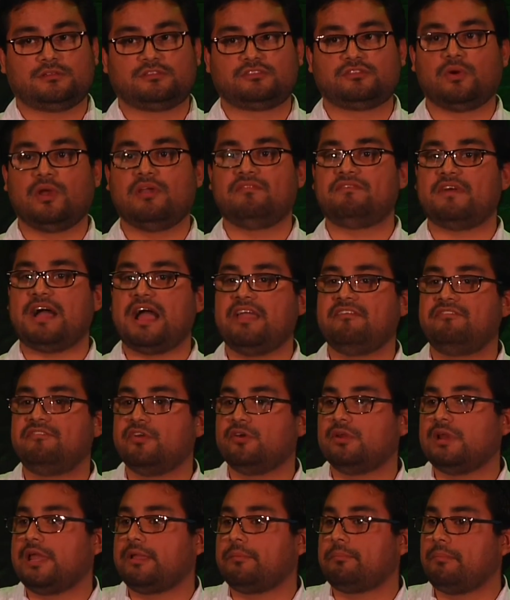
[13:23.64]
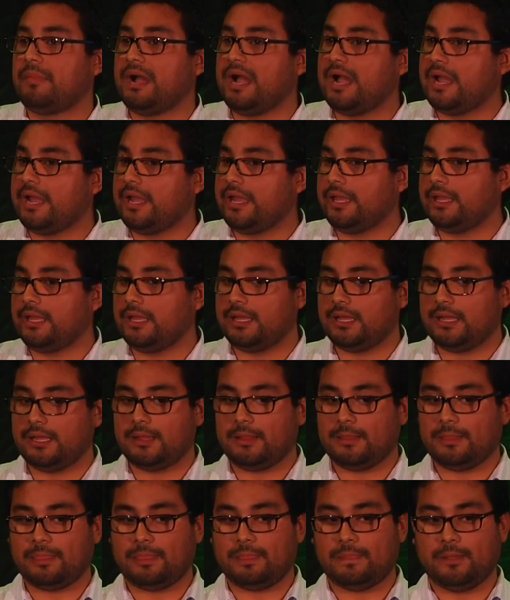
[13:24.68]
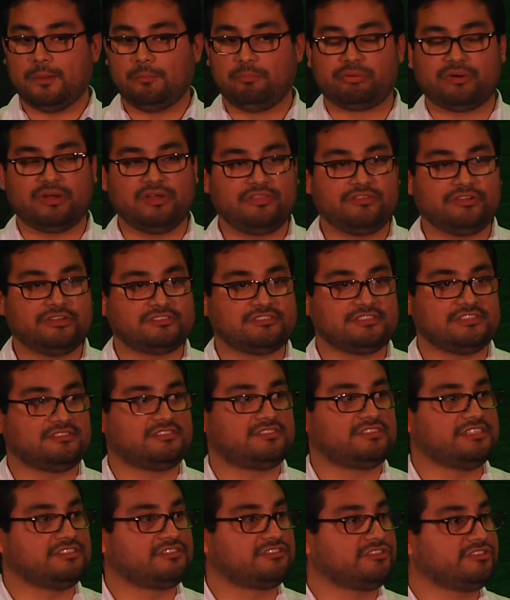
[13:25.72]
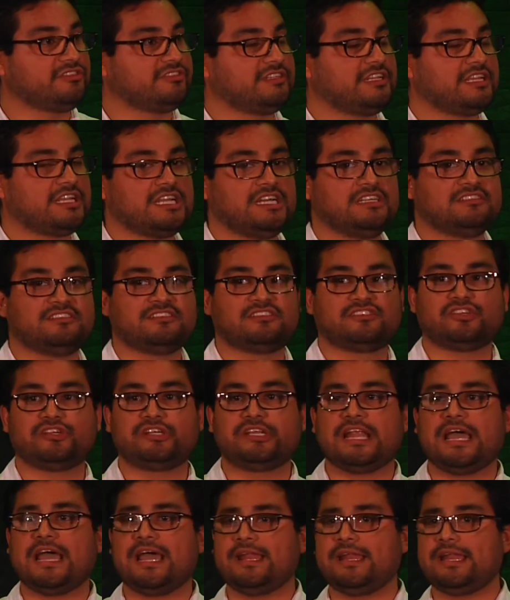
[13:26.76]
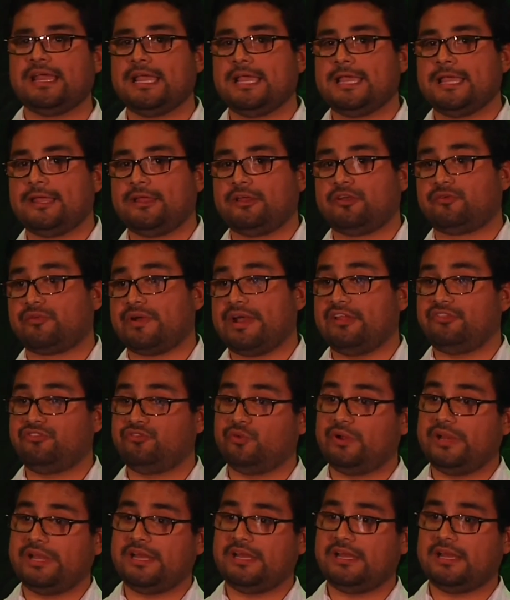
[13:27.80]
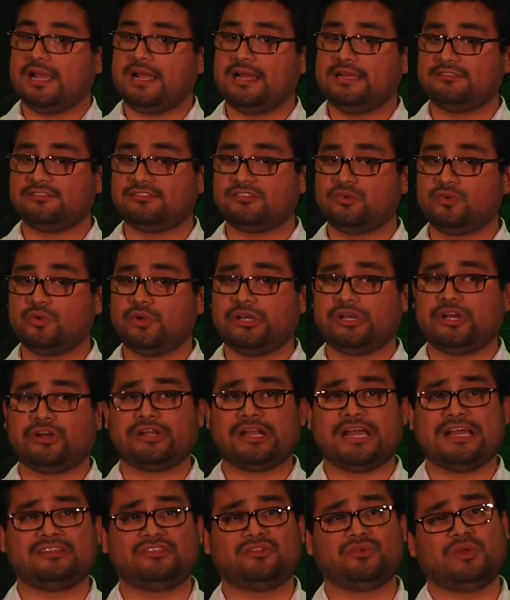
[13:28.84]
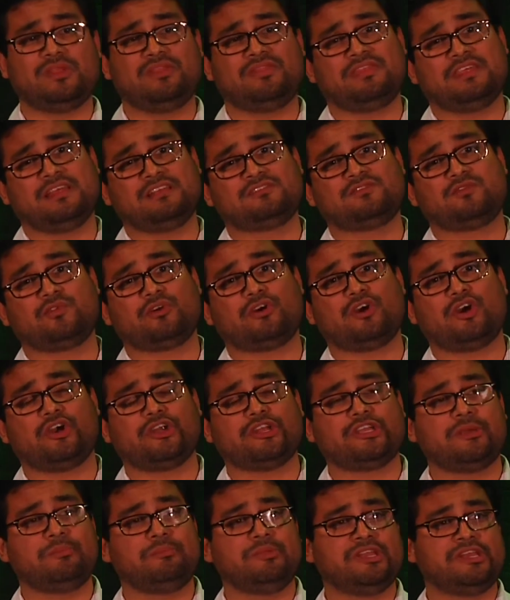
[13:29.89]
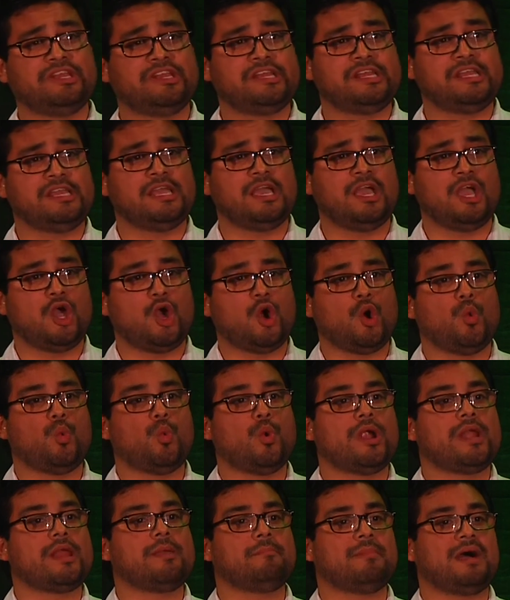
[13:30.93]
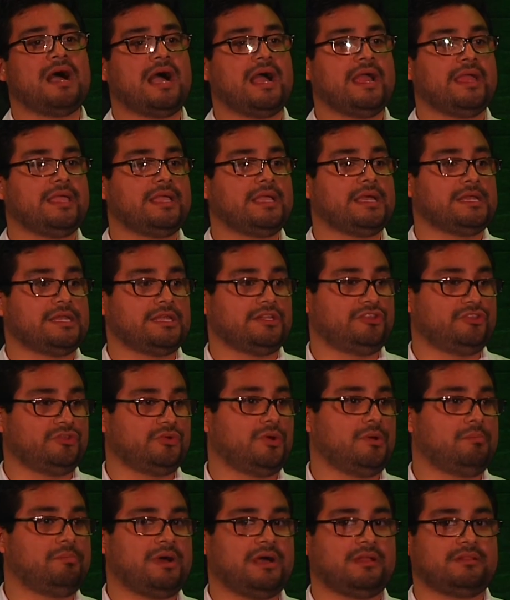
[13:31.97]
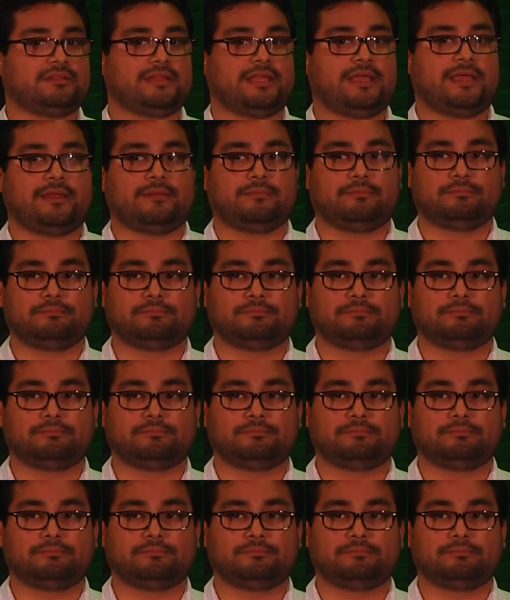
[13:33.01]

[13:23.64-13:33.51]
So if I feel like my brothers and sisters and cousins are not graduating high school and are not doing things for our community, what am I going to do about that?